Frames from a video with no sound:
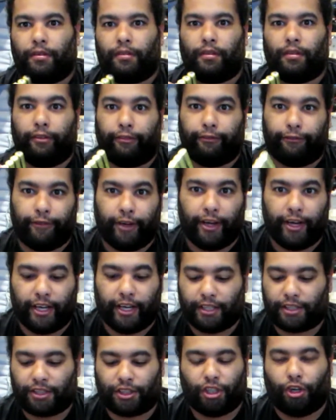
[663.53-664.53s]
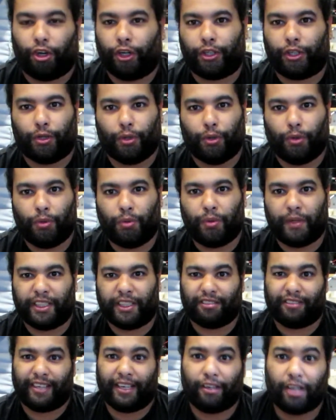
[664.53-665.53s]
the first cycle
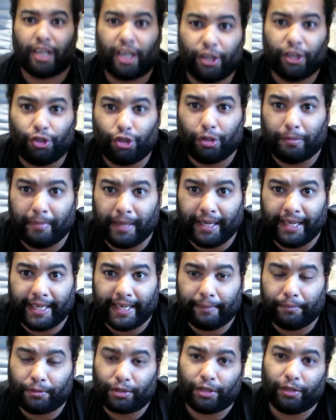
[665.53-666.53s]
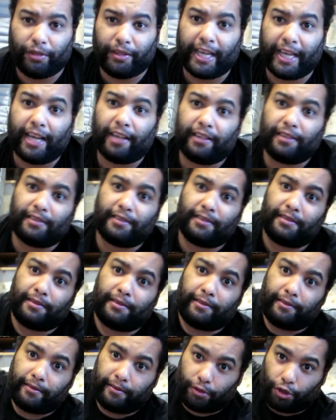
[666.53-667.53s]
is around 100 milliamps. So that
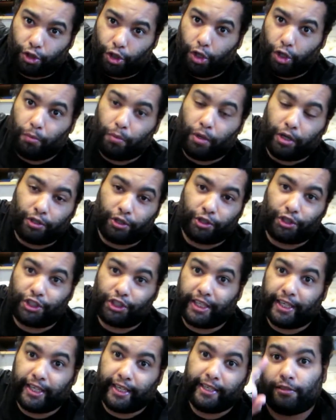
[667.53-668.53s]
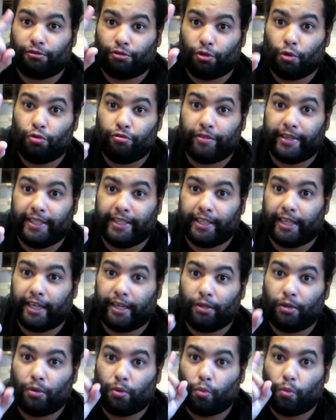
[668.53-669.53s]
tube, what I just said, already
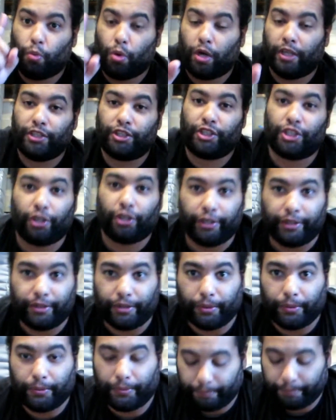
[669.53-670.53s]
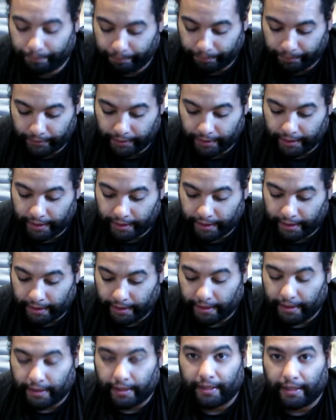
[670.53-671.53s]
done 1 cycle,
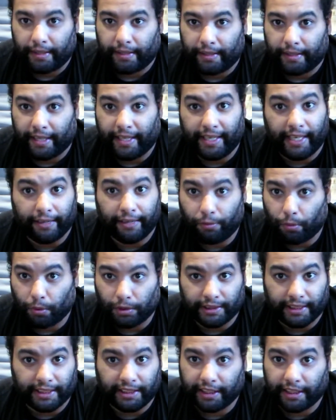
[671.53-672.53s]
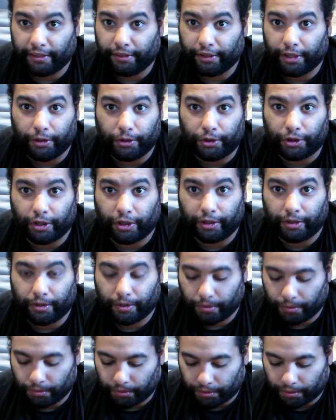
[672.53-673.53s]
and the other ones had done no
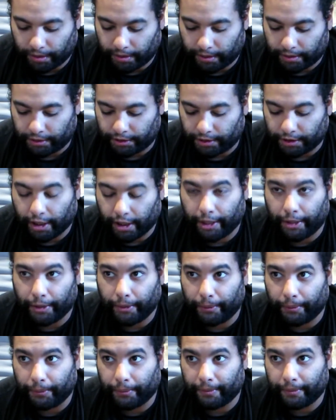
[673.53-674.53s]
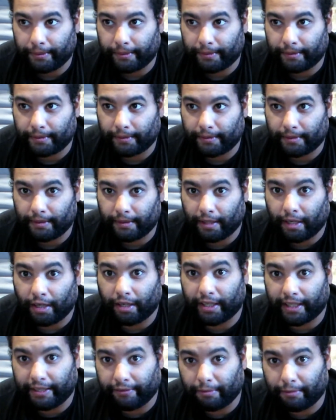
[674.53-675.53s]
cycles. So I'm
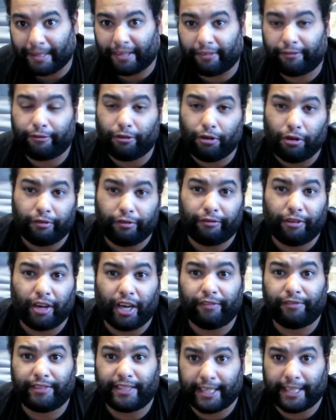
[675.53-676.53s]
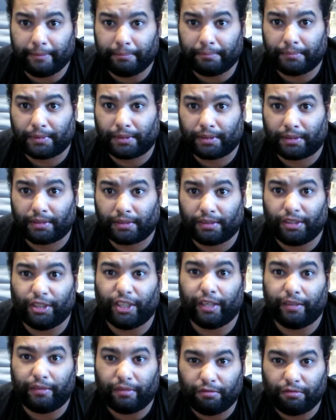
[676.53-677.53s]
going to give it about 4 or 5 attempts, you
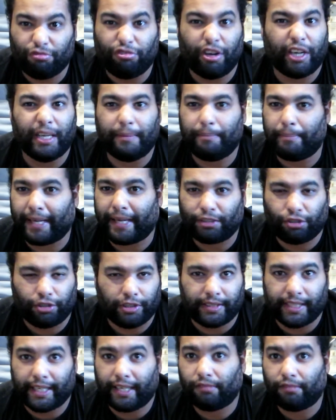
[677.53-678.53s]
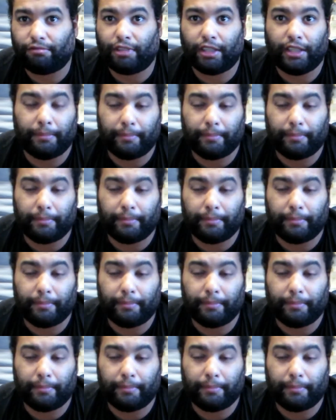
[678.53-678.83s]
know, run them batteries down